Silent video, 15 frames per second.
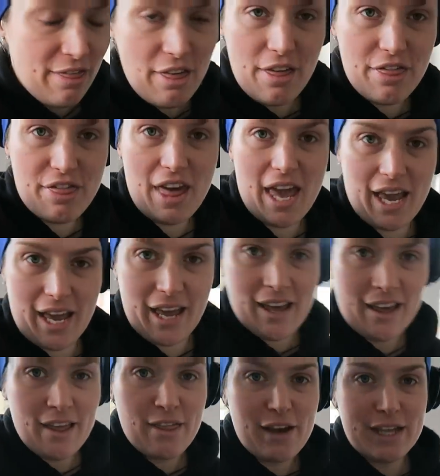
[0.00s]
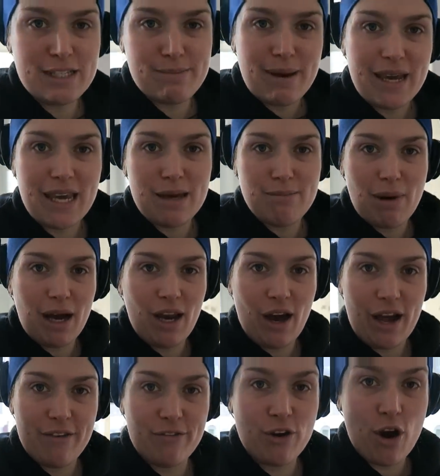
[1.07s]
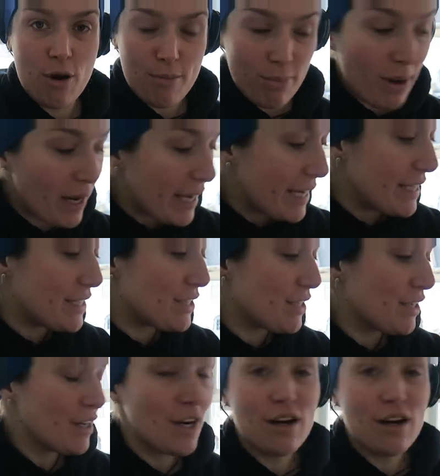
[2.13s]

the thing that is making my life complete